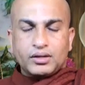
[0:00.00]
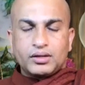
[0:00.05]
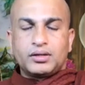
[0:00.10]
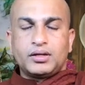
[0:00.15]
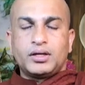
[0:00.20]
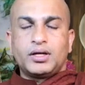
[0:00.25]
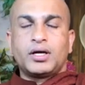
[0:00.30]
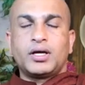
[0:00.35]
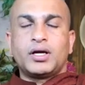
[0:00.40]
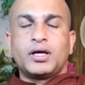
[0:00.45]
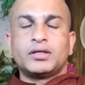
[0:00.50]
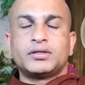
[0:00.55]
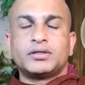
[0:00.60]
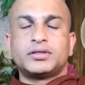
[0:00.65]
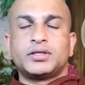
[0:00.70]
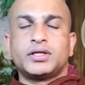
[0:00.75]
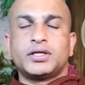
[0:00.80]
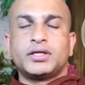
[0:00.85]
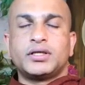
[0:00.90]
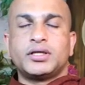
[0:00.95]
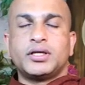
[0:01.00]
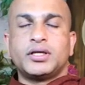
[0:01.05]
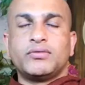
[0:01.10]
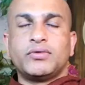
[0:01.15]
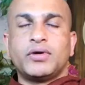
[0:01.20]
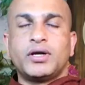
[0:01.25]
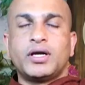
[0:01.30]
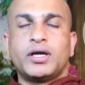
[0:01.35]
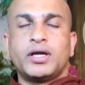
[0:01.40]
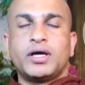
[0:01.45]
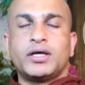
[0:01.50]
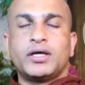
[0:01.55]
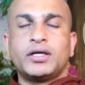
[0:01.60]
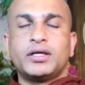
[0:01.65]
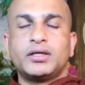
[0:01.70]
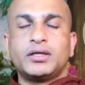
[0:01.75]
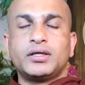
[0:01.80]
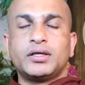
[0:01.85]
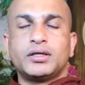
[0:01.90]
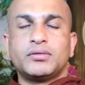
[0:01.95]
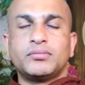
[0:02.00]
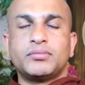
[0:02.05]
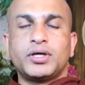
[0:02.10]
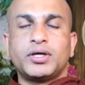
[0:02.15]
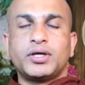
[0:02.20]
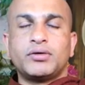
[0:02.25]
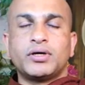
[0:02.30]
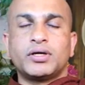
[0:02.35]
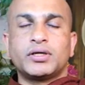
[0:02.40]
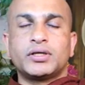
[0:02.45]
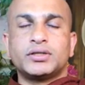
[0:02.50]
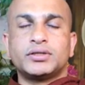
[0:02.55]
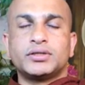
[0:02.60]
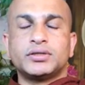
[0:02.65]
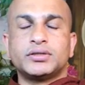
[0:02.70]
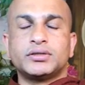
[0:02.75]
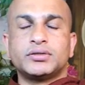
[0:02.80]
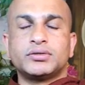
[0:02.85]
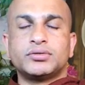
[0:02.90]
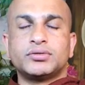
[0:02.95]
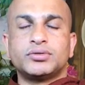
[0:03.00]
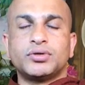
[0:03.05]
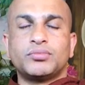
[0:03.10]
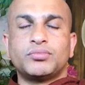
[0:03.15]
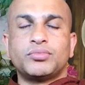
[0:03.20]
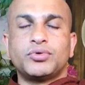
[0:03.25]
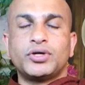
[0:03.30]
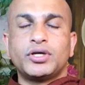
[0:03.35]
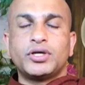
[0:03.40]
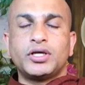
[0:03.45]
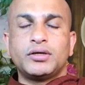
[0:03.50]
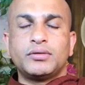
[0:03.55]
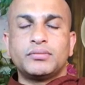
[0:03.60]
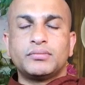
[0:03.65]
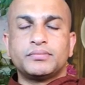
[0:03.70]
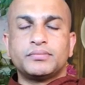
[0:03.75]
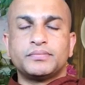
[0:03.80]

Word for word: neck head straight in one line and bring attention to your body.